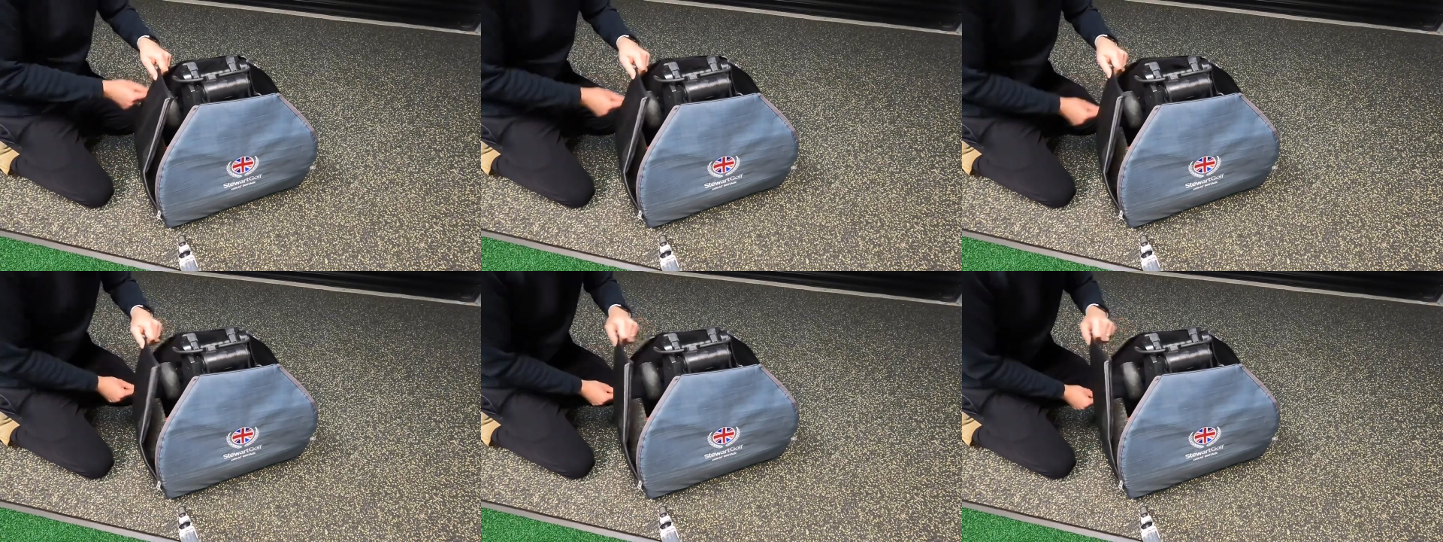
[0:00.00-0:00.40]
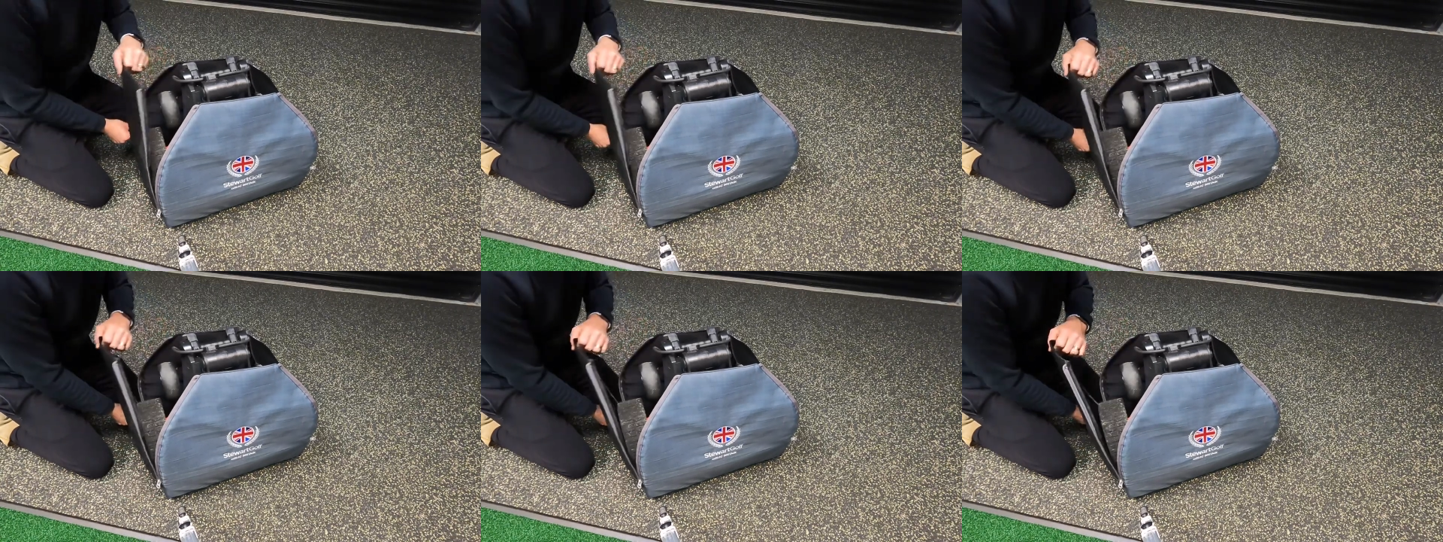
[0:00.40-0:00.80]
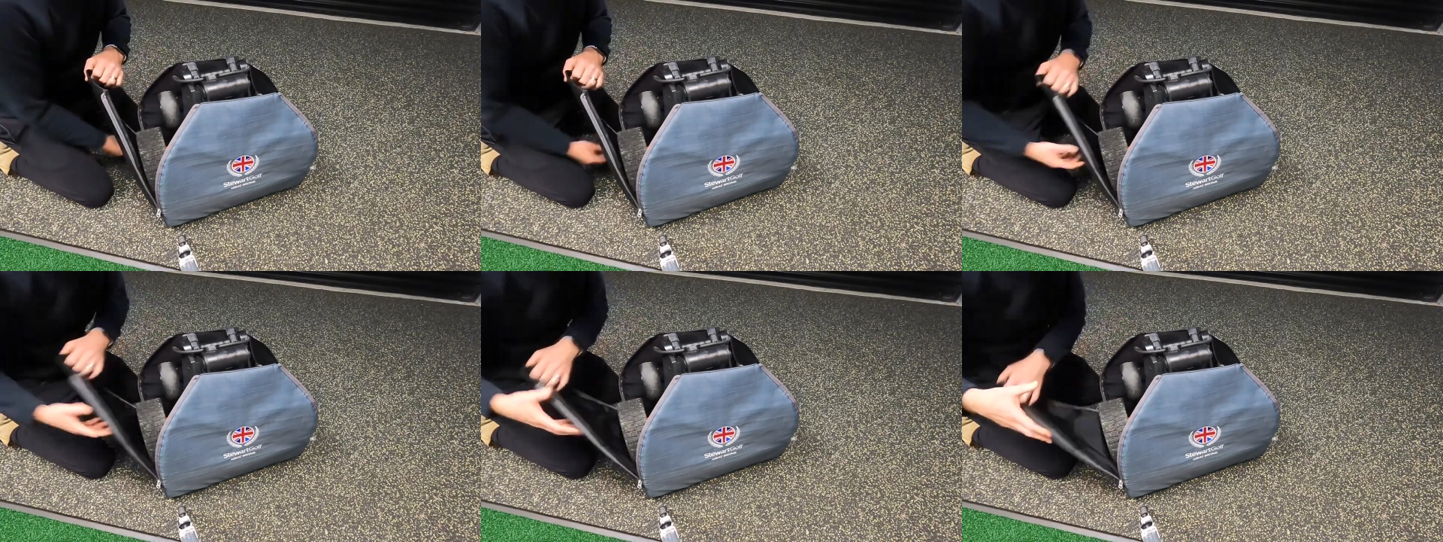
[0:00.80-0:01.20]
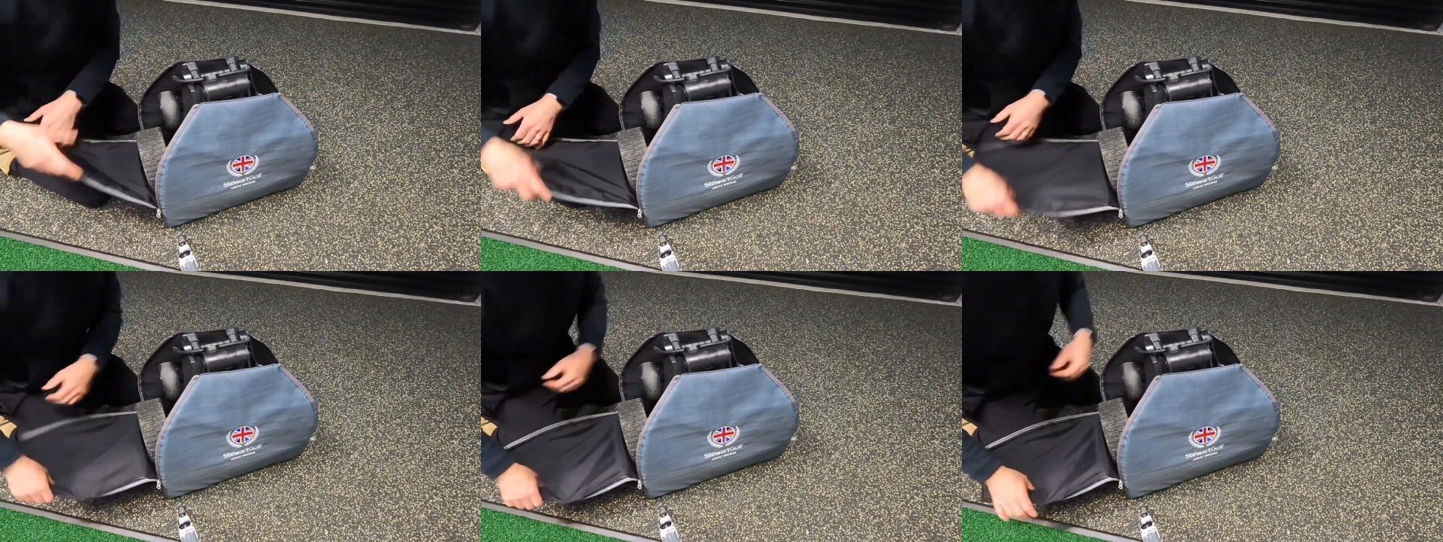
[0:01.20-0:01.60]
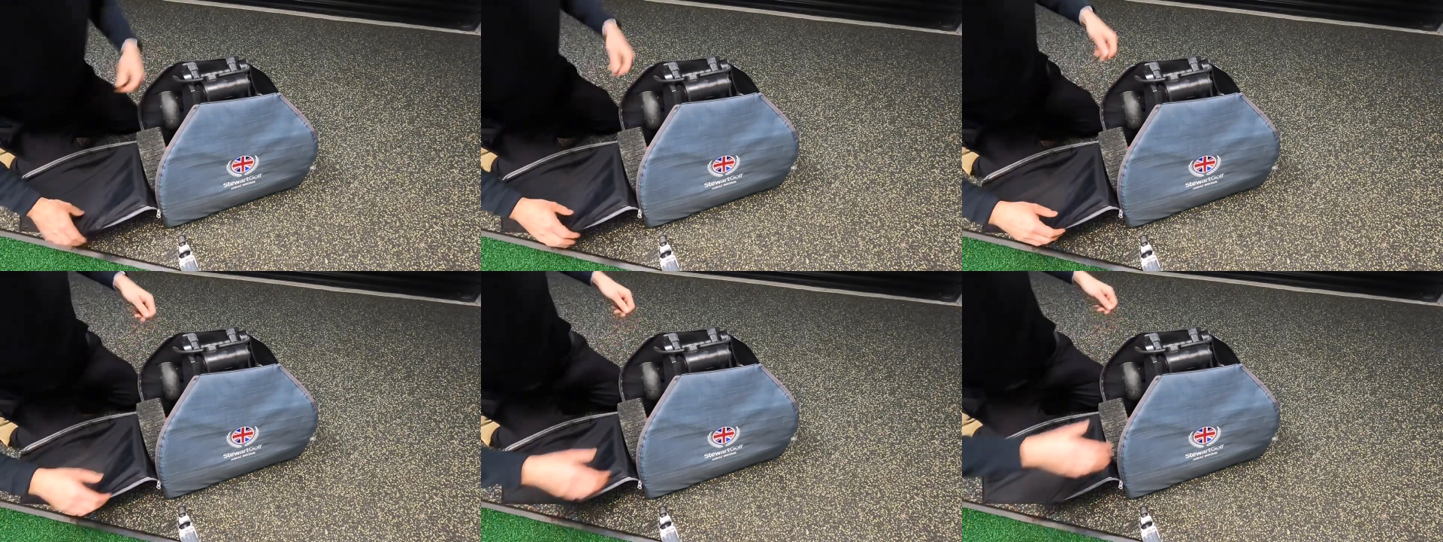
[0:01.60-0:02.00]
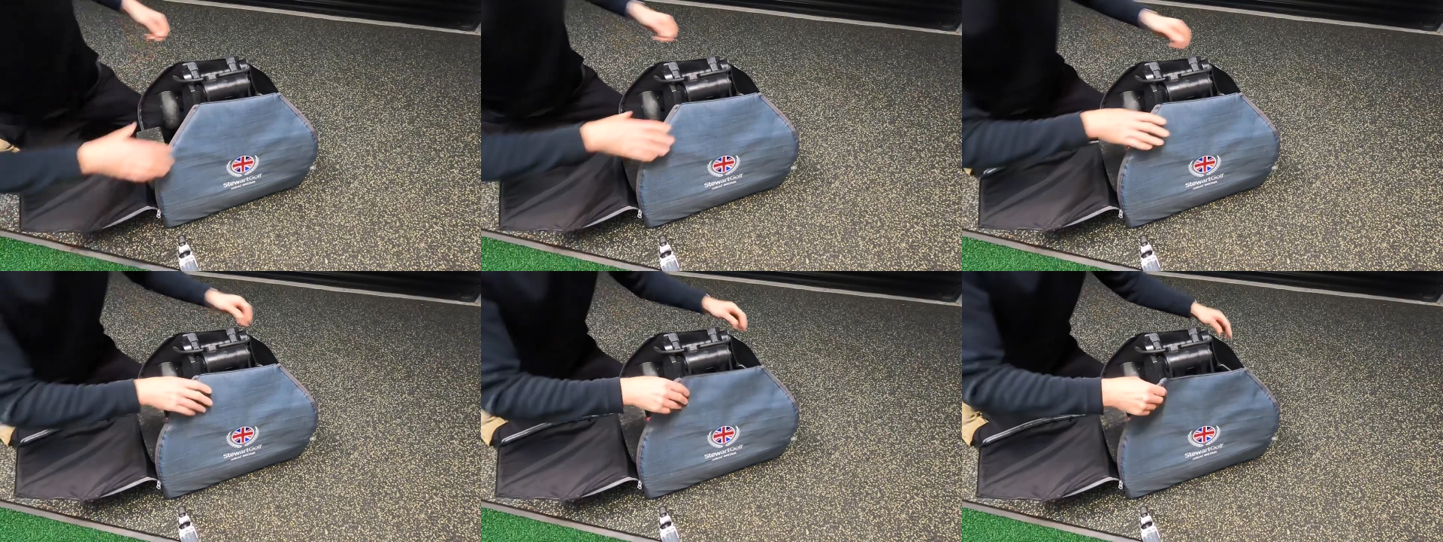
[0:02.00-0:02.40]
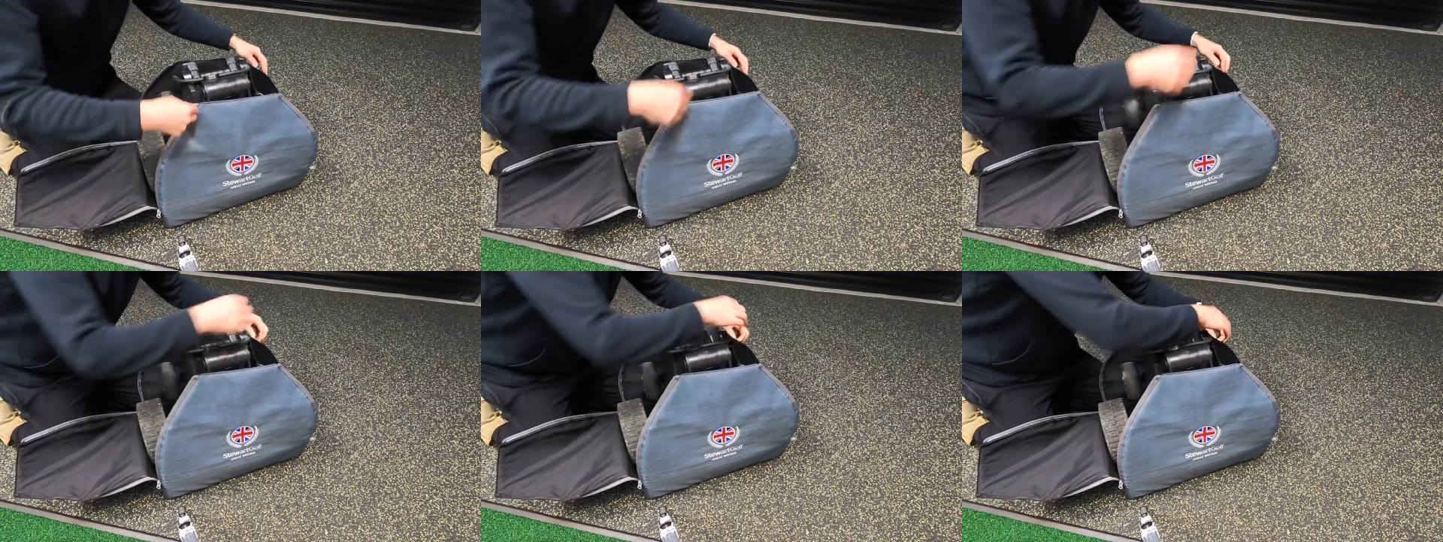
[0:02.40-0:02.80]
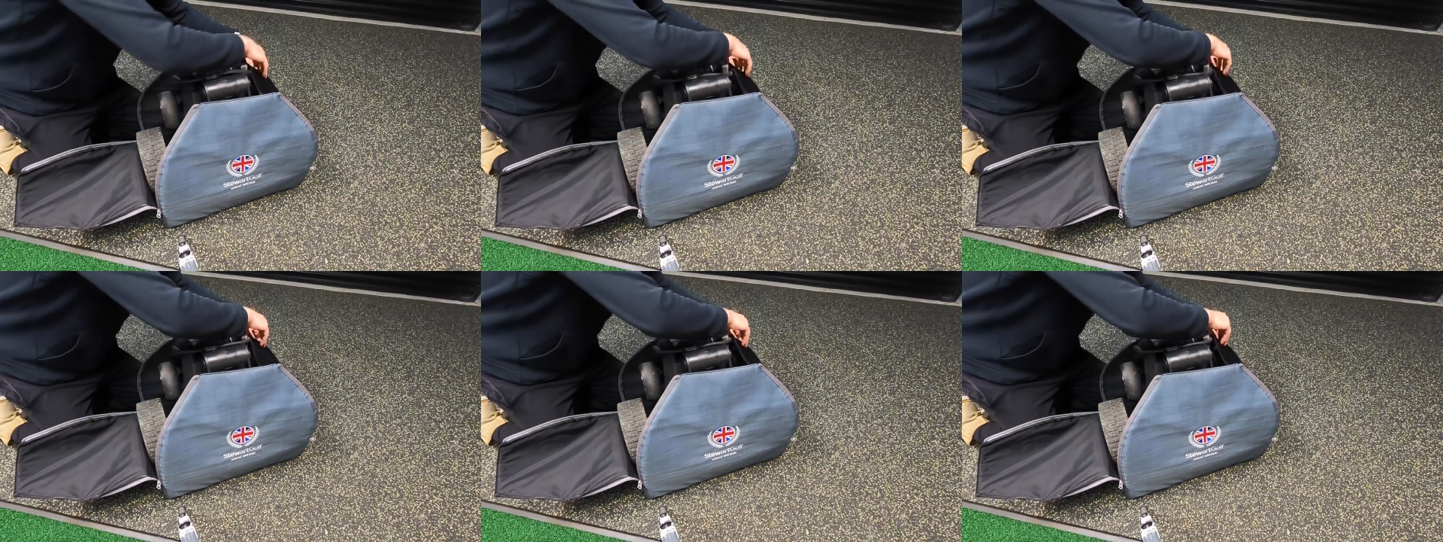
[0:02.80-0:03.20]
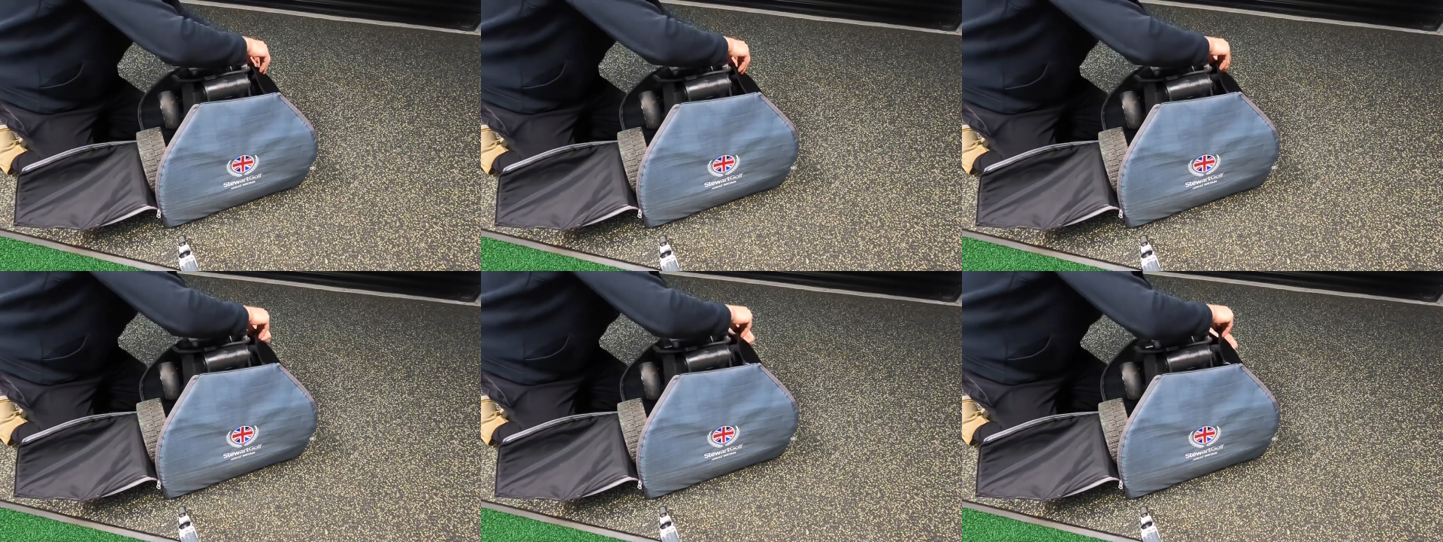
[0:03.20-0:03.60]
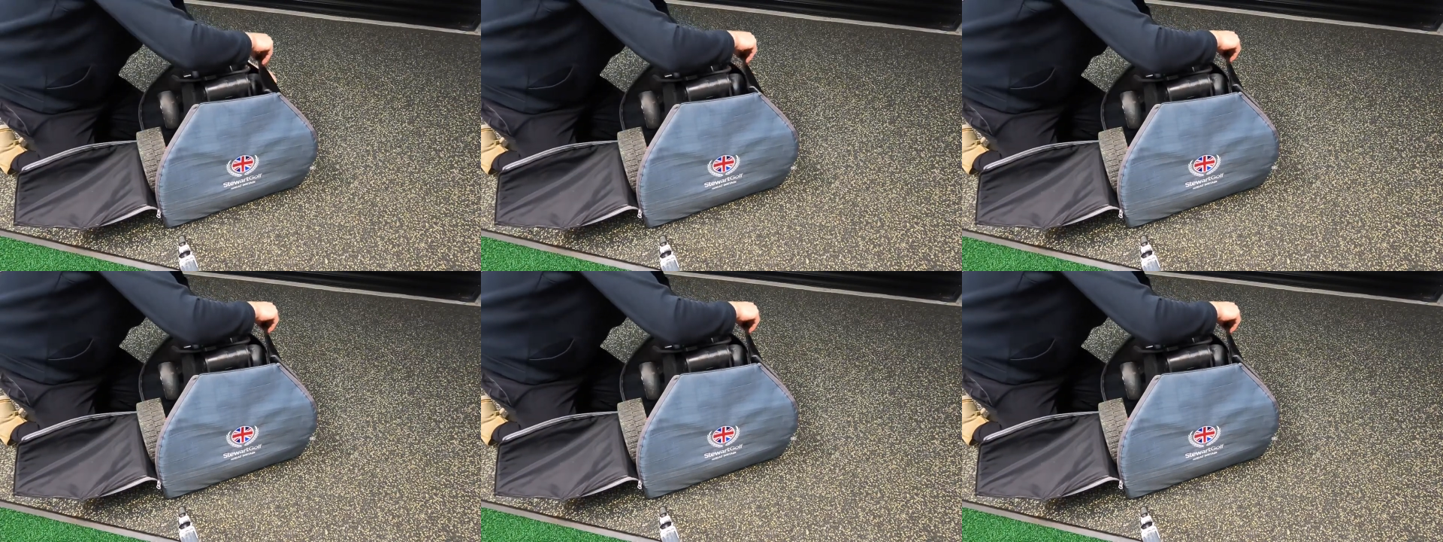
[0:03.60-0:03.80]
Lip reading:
Nobody's mouth can be seen.